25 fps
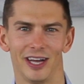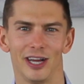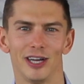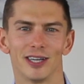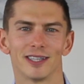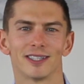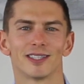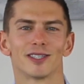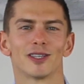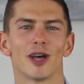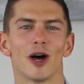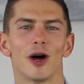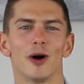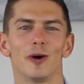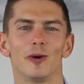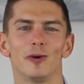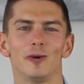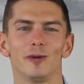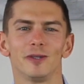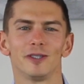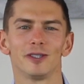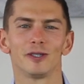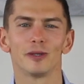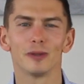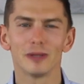
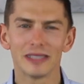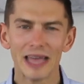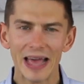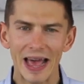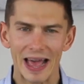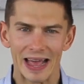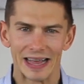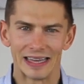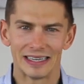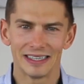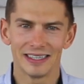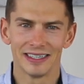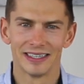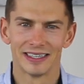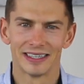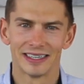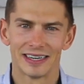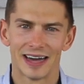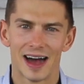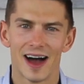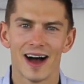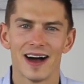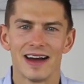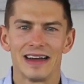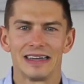So today
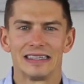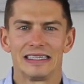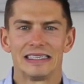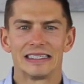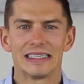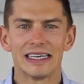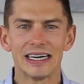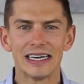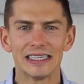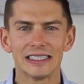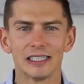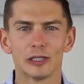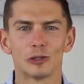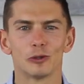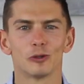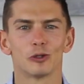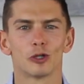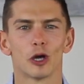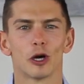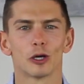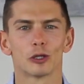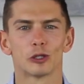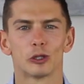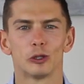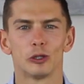I decided to
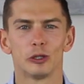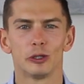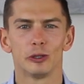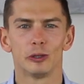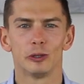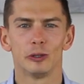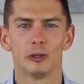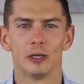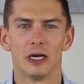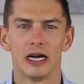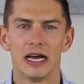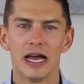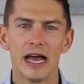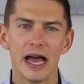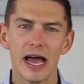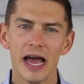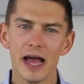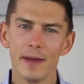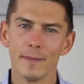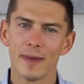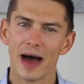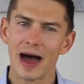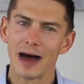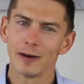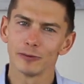talk to you
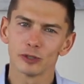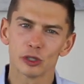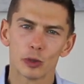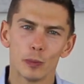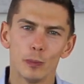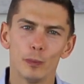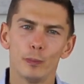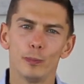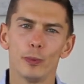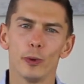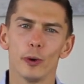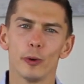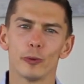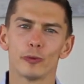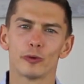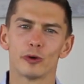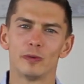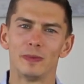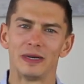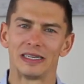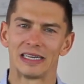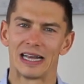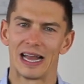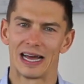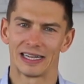about
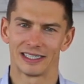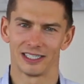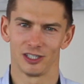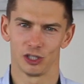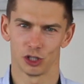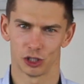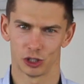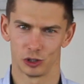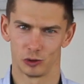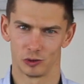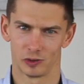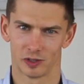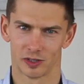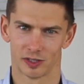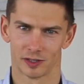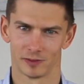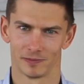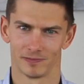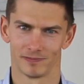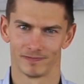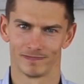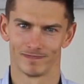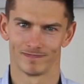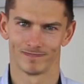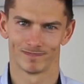ballroom and Latin
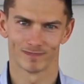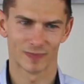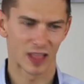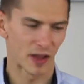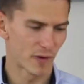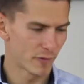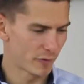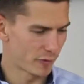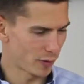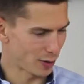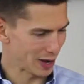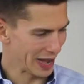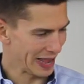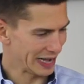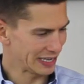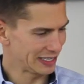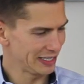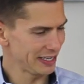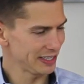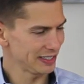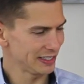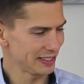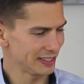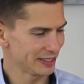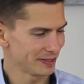shoes for
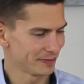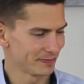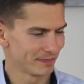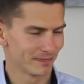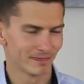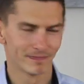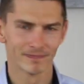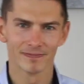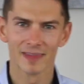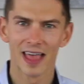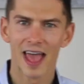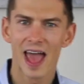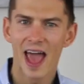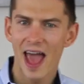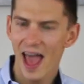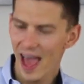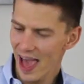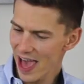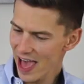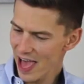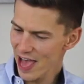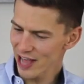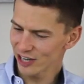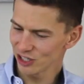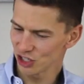ladies
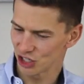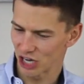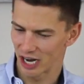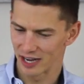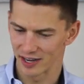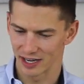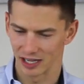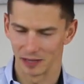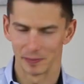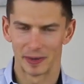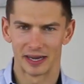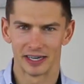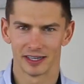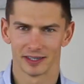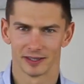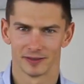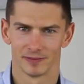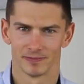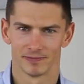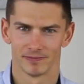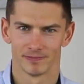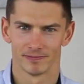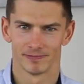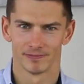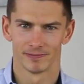and gentlemen.
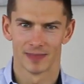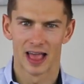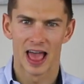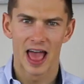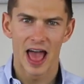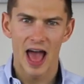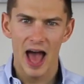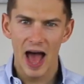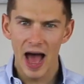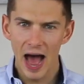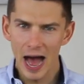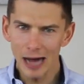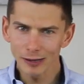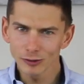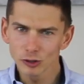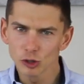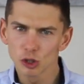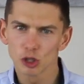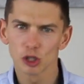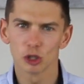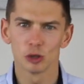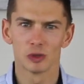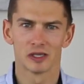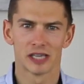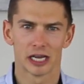How to
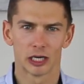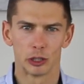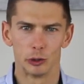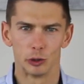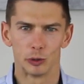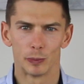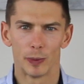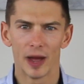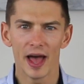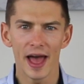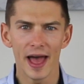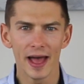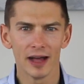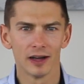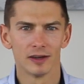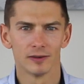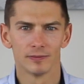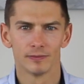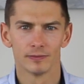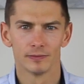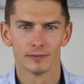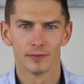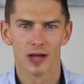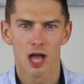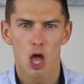choose a good pair,
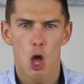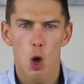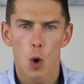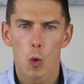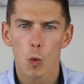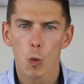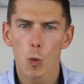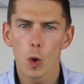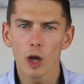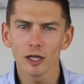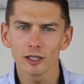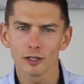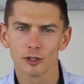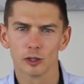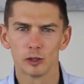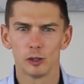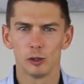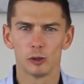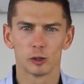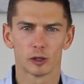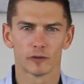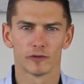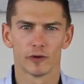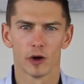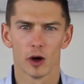what to
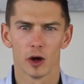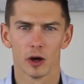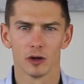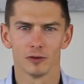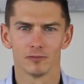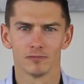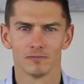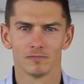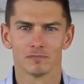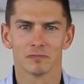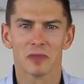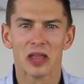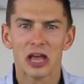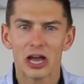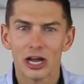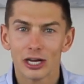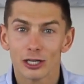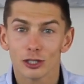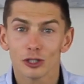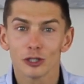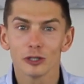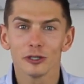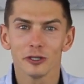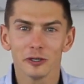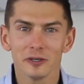look for,
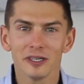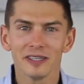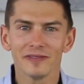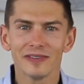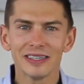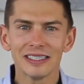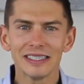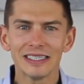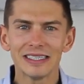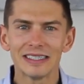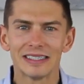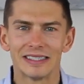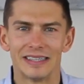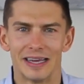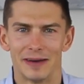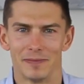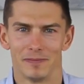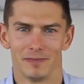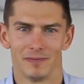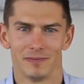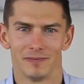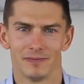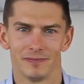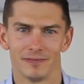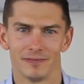do you even need them?